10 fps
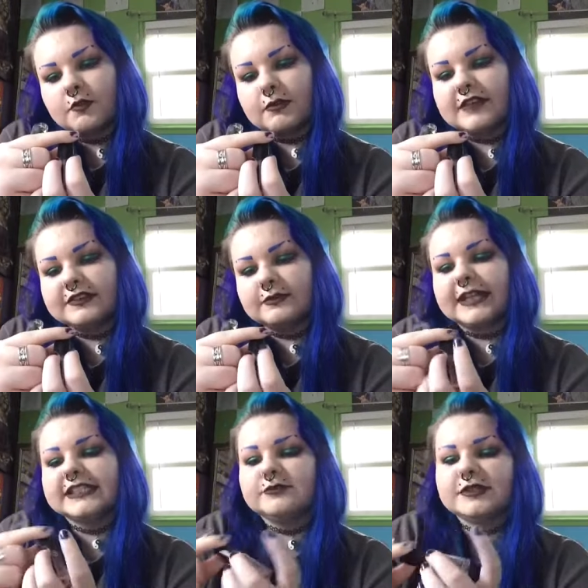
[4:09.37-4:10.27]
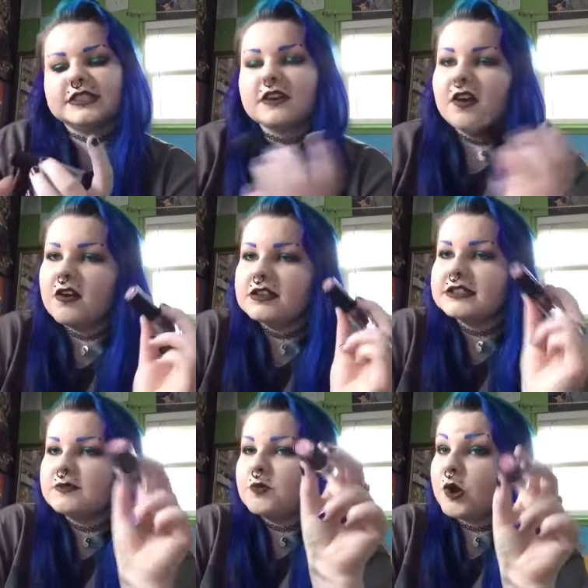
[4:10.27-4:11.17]
Raven Raisin, which is
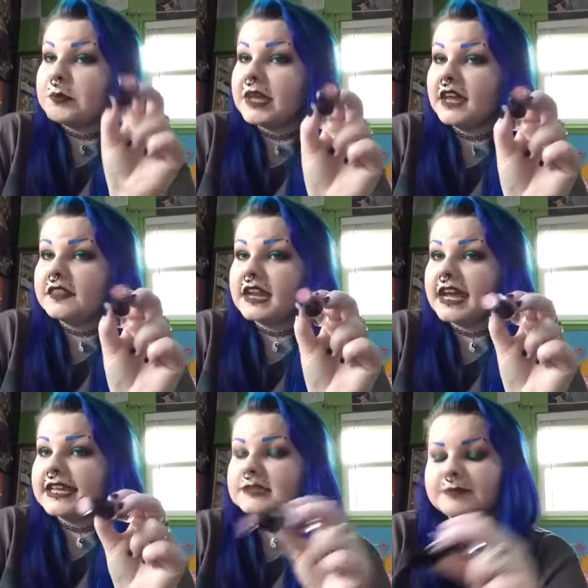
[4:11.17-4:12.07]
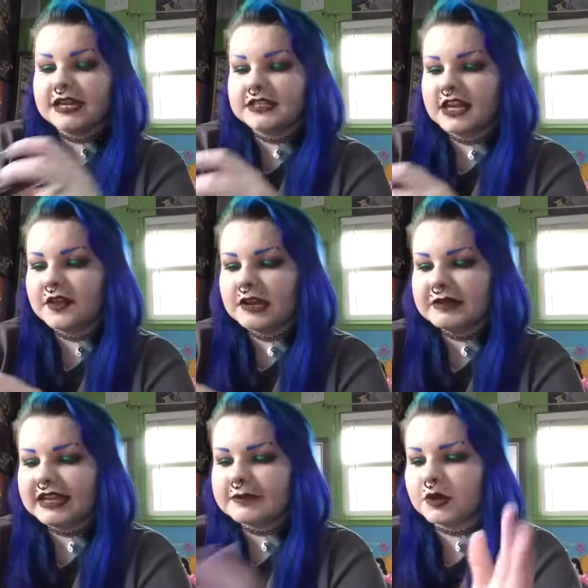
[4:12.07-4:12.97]
also more pink than I expected. I thought it'd be
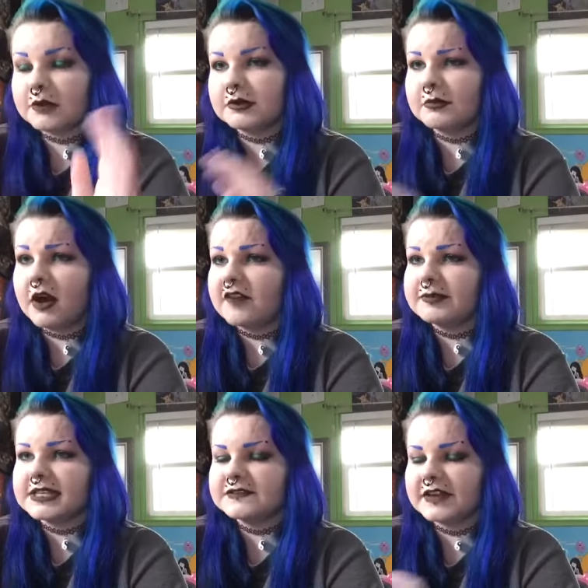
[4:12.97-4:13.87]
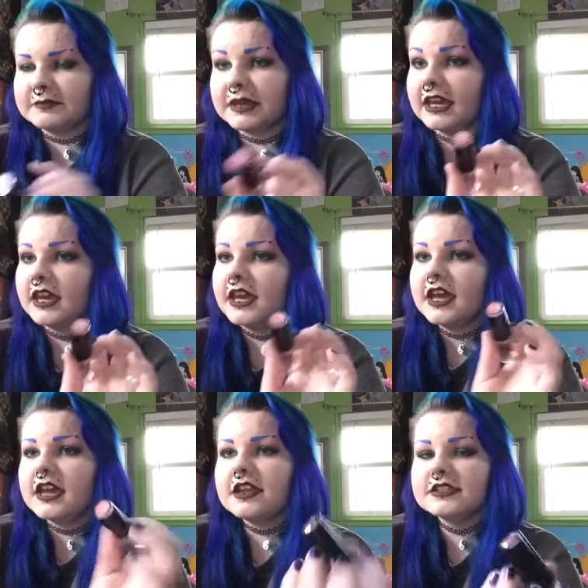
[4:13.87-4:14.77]
like a purple mauve, but it's very pink.
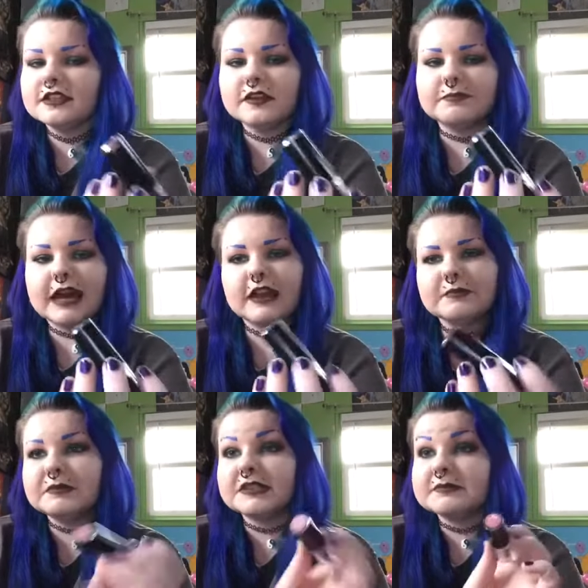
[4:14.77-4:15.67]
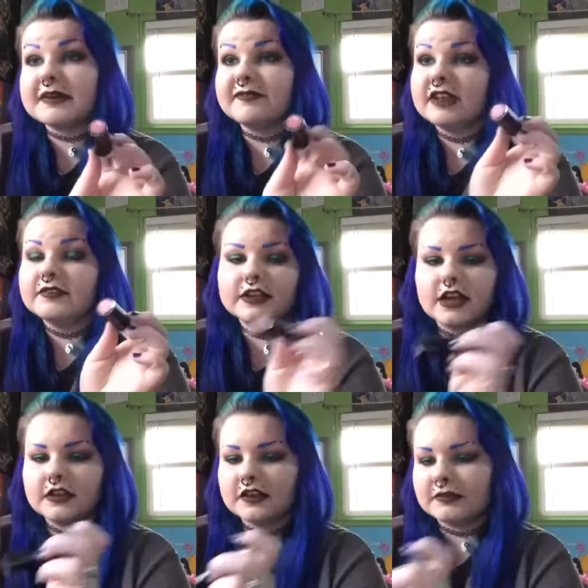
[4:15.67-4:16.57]
It doesn't look bad on me, but it's not my favorite
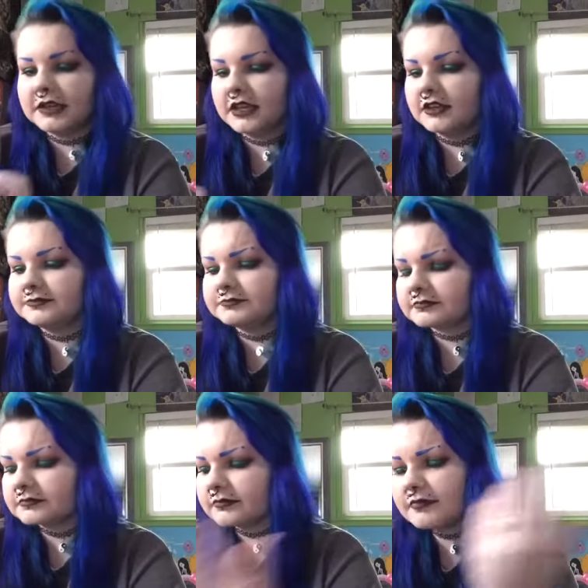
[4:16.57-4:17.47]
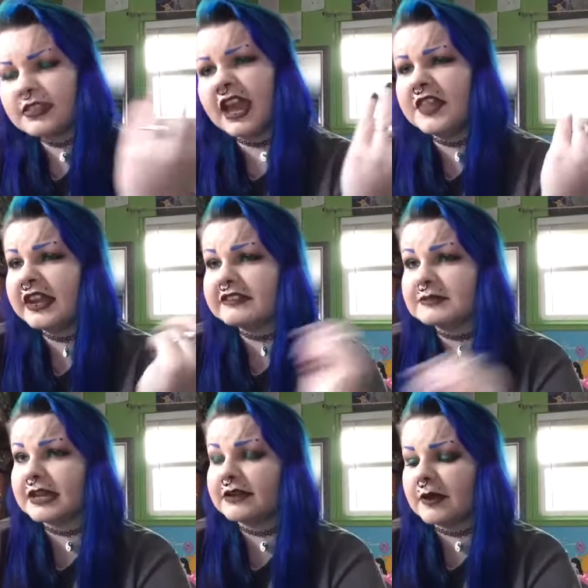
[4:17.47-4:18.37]
color on me. I think I have to
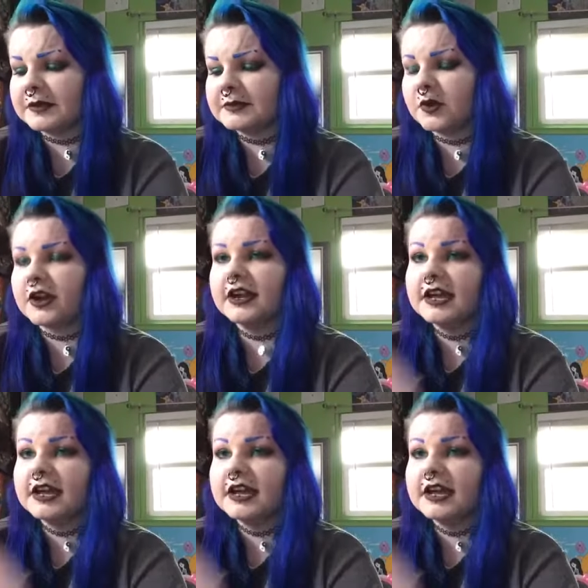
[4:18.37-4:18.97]
play around with it more.